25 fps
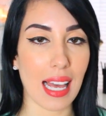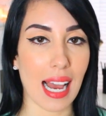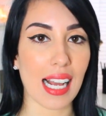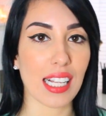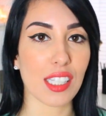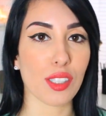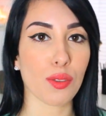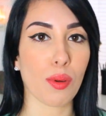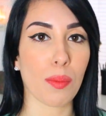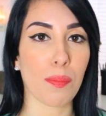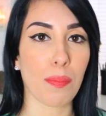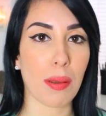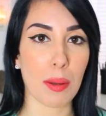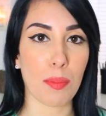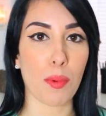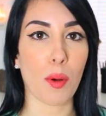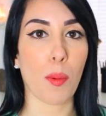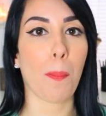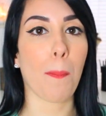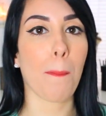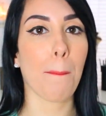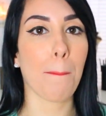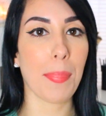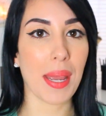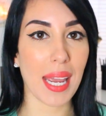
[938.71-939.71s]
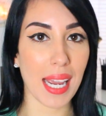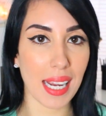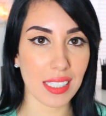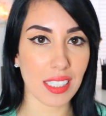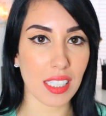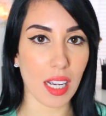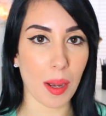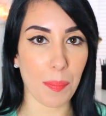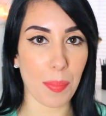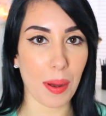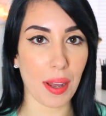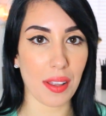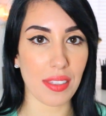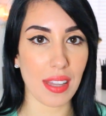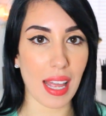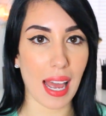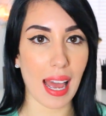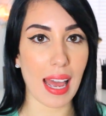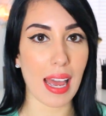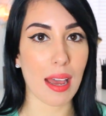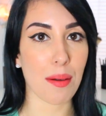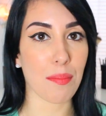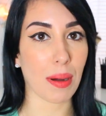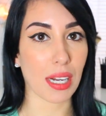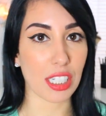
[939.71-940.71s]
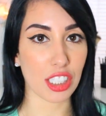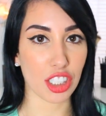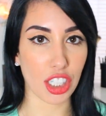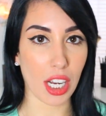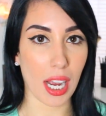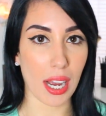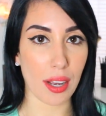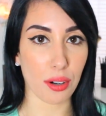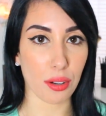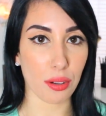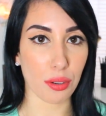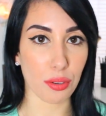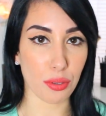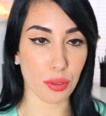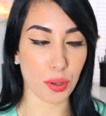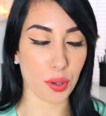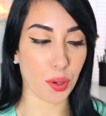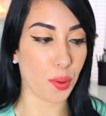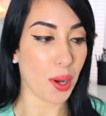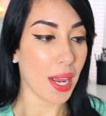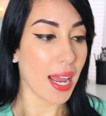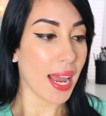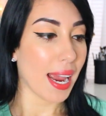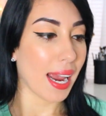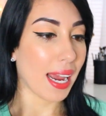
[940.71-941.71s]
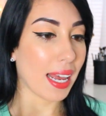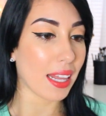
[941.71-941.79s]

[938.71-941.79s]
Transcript: that's when people picked up on that and my channel grew.